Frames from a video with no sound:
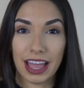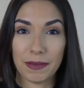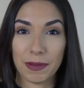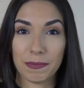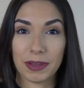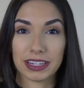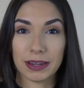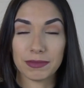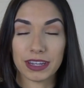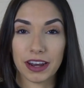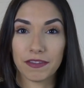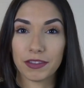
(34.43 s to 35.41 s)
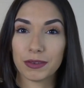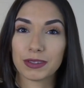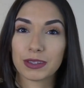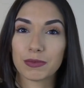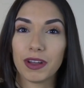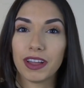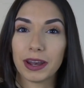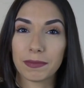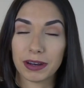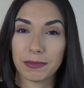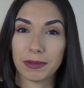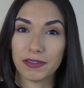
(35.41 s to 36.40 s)
I picked up 10 of those as well, and
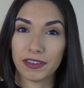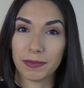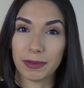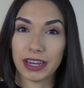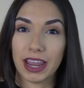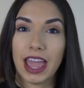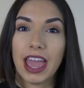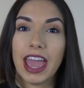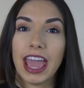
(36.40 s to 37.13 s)
I'm going to be filming